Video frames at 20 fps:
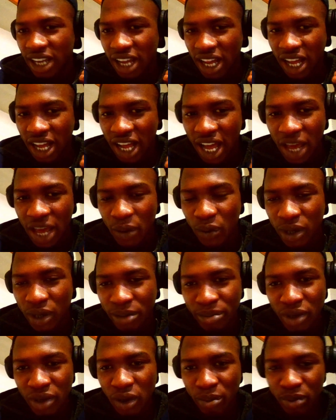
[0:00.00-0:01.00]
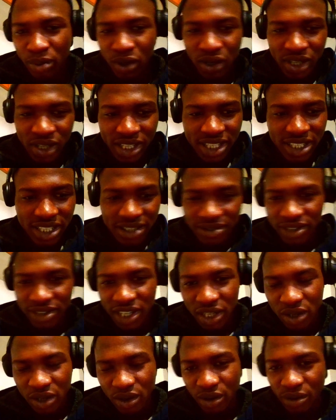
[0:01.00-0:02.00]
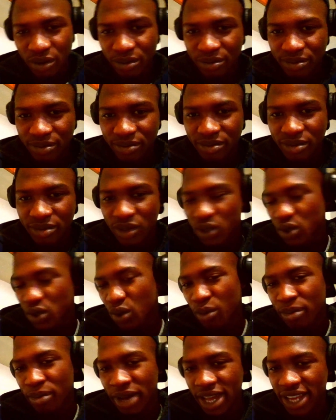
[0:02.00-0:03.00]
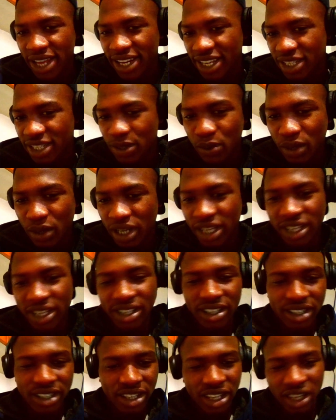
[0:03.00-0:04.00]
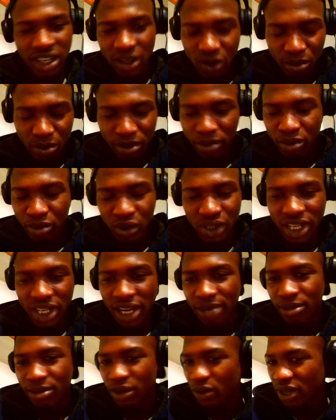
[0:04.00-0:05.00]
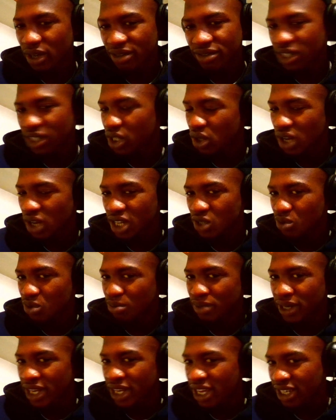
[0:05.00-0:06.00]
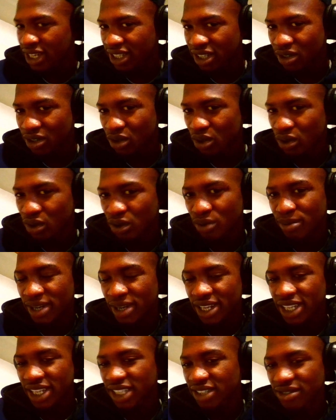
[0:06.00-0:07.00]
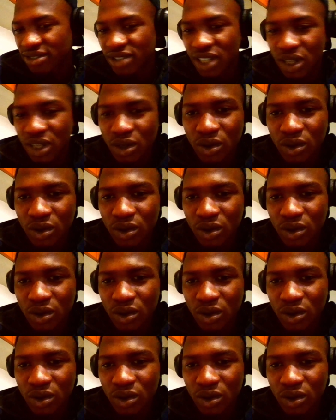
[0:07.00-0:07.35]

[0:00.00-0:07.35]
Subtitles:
I will be uploading this video. So by next week, you people tell me what video I should be reacting to my next video.